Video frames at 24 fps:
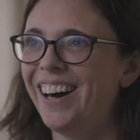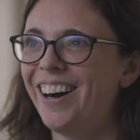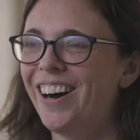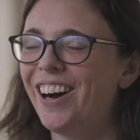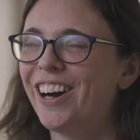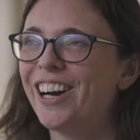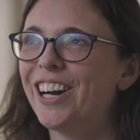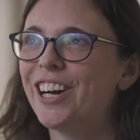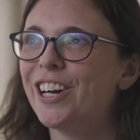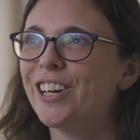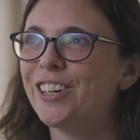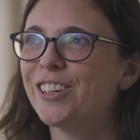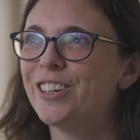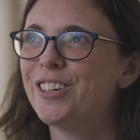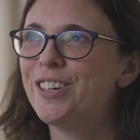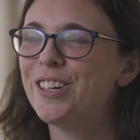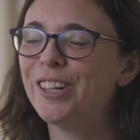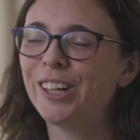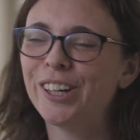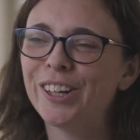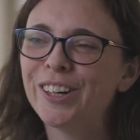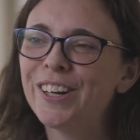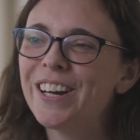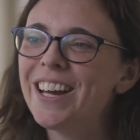Our
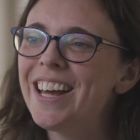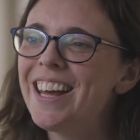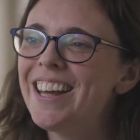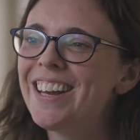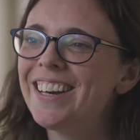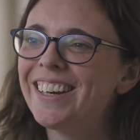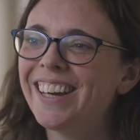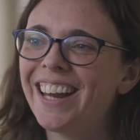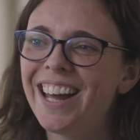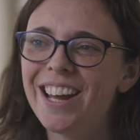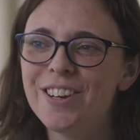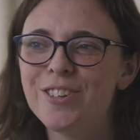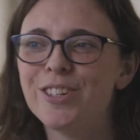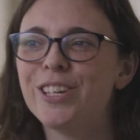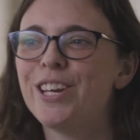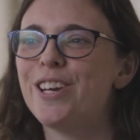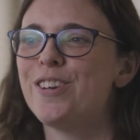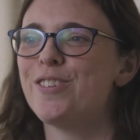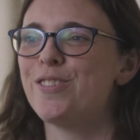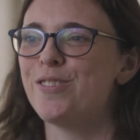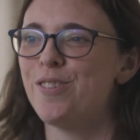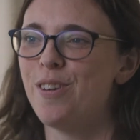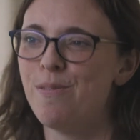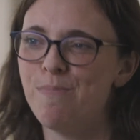current
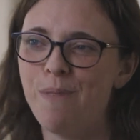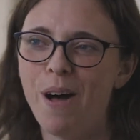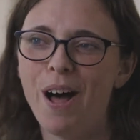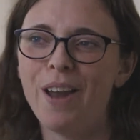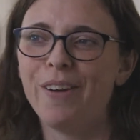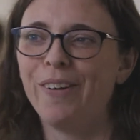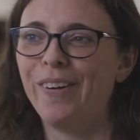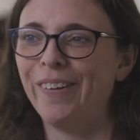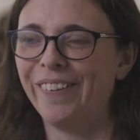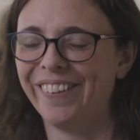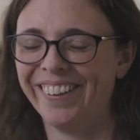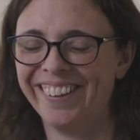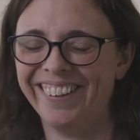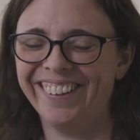educational model,